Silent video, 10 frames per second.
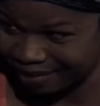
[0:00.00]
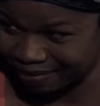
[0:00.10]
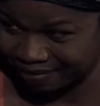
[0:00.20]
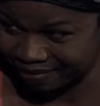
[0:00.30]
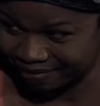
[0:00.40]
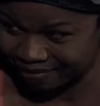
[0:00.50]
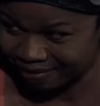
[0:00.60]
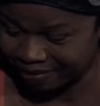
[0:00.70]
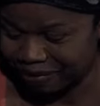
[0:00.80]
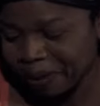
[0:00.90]

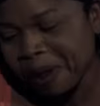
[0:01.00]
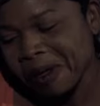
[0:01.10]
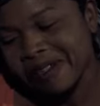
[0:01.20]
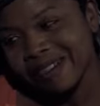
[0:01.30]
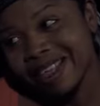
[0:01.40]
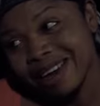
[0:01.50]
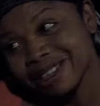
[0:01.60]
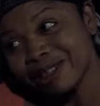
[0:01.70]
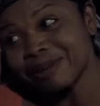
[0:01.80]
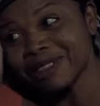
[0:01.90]
There
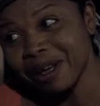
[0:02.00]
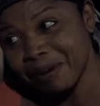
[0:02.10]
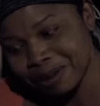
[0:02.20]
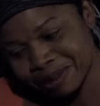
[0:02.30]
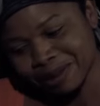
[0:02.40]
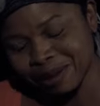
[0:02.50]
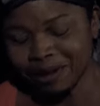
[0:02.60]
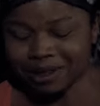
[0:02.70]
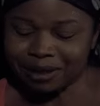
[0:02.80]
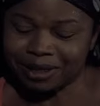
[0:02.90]
is something I want
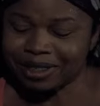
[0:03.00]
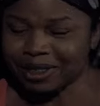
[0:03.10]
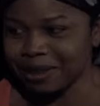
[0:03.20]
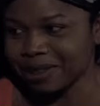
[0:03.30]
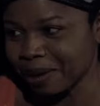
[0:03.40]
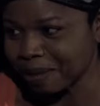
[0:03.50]
us to discuss